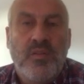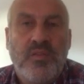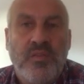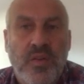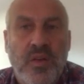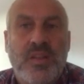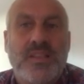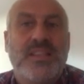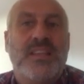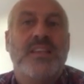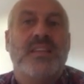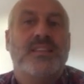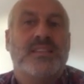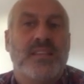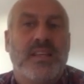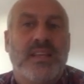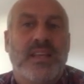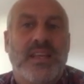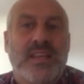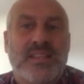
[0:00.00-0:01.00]

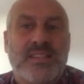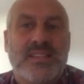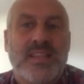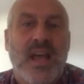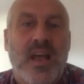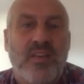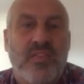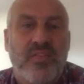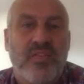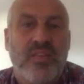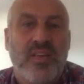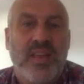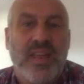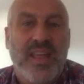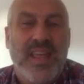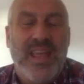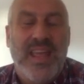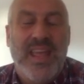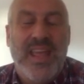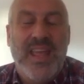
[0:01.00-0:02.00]
Volatility is tough.
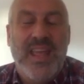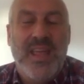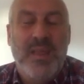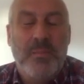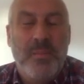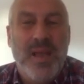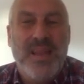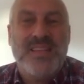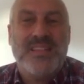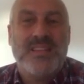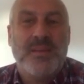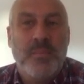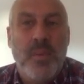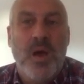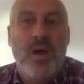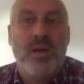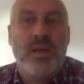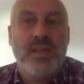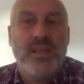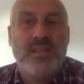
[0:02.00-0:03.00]
It makes the
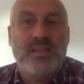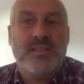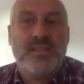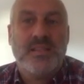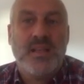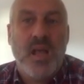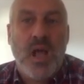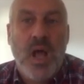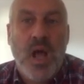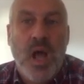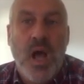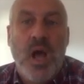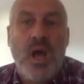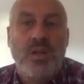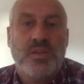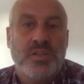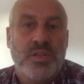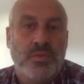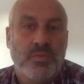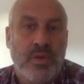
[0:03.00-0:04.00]
markets
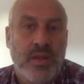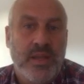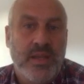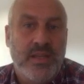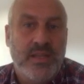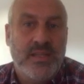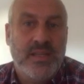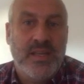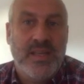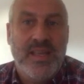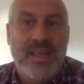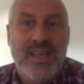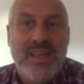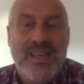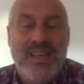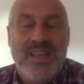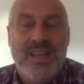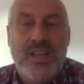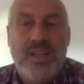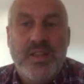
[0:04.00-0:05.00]
hard to read.
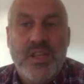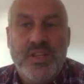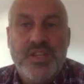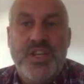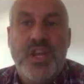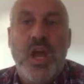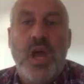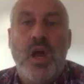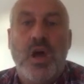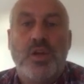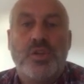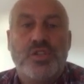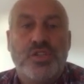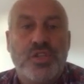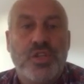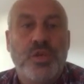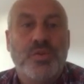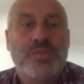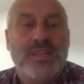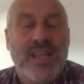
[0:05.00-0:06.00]
The
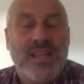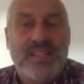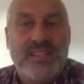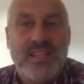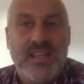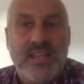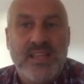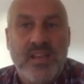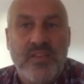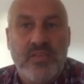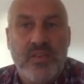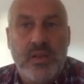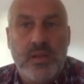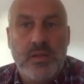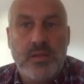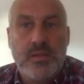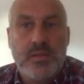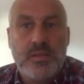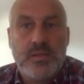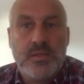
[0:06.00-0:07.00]
charts lose their
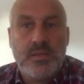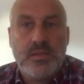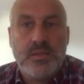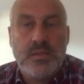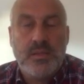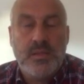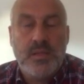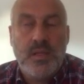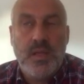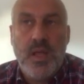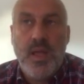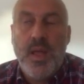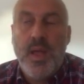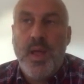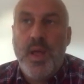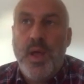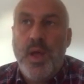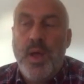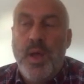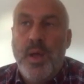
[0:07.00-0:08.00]
significance.
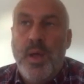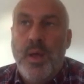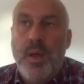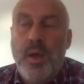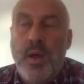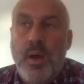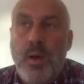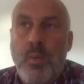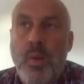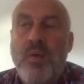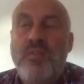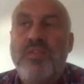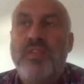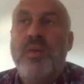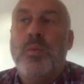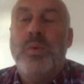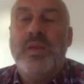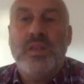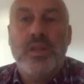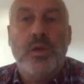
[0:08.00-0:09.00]
One
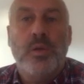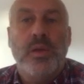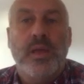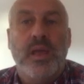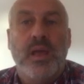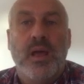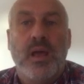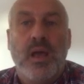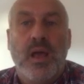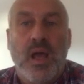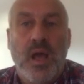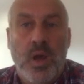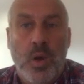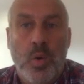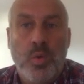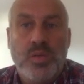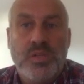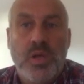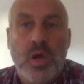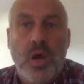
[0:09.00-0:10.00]
thing we do here at
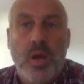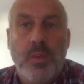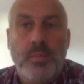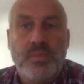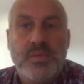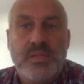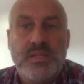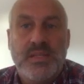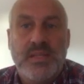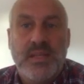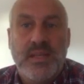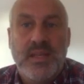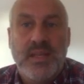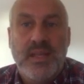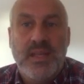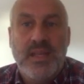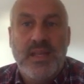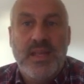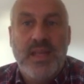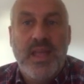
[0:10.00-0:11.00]
all times
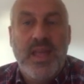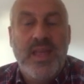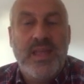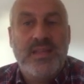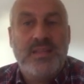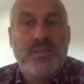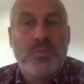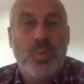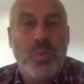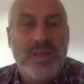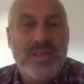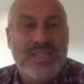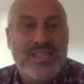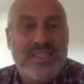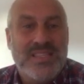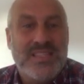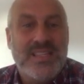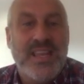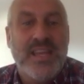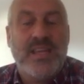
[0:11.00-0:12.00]
is we
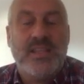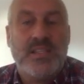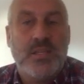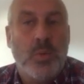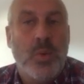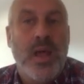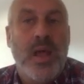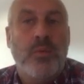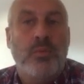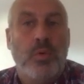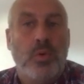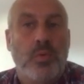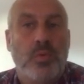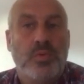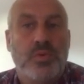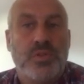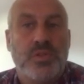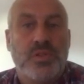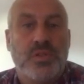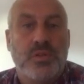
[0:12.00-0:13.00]
stick to our
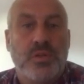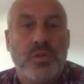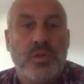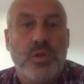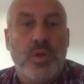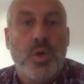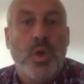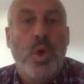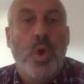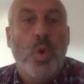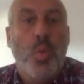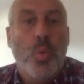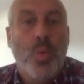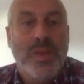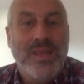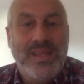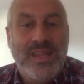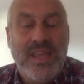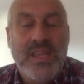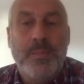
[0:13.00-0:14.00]
rules.
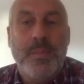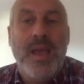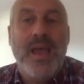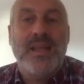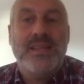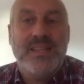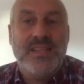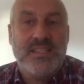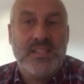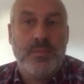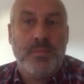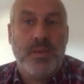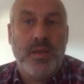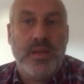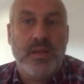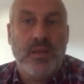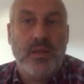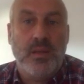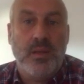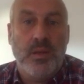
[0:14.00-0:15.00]
We keep our
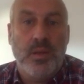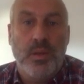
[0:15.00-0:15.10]
discipline.